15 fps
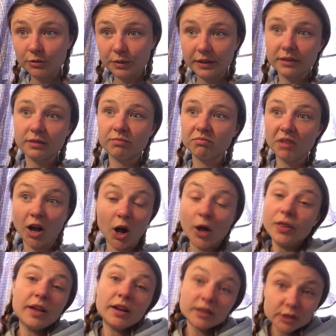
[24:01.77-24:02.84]
with all
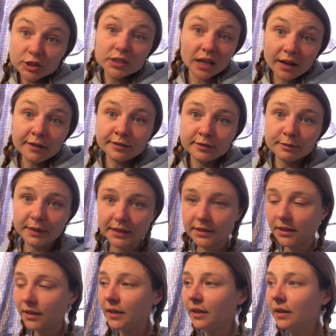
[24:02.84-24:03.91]
the other stuff,
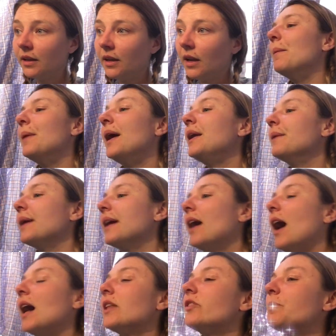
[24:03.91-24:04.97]
basically. Anyway,
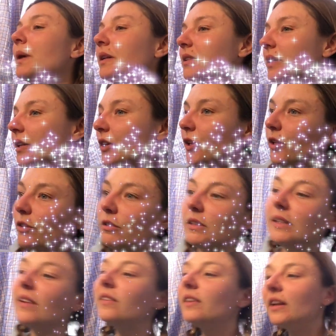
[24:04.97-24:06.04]
hotspots can include
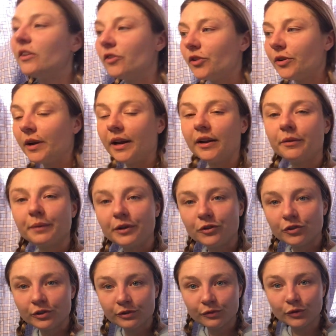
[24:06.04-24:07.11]
disintegrated
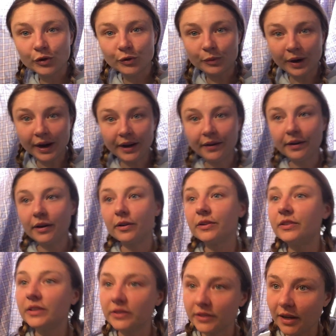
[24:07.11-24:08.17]
regions of neural wiring or
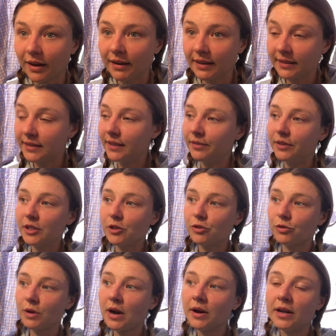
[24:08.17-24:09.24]
disconnectivity
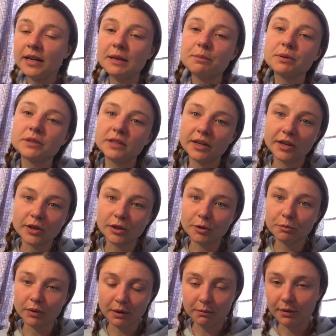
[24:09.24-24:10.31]
throughout any particular
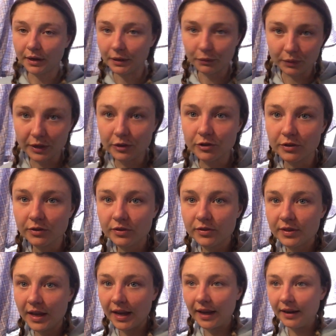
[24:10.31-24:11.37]
brain-body regions
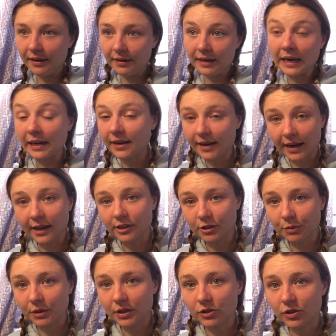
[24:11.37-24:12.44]
that need connection
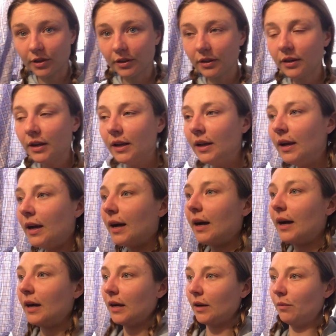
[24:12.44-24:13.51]
with each other.
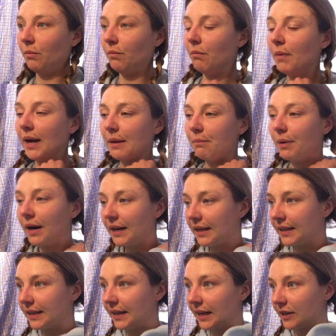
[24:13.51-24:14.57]
Um, mind-body
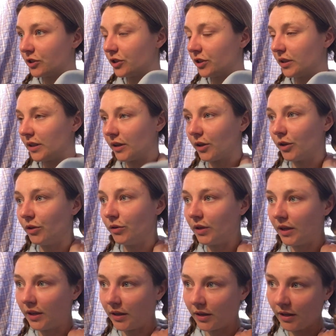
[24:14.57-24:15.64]
connection,
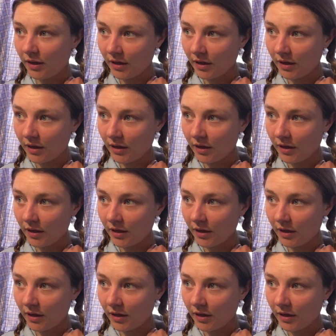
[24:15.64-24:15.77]
including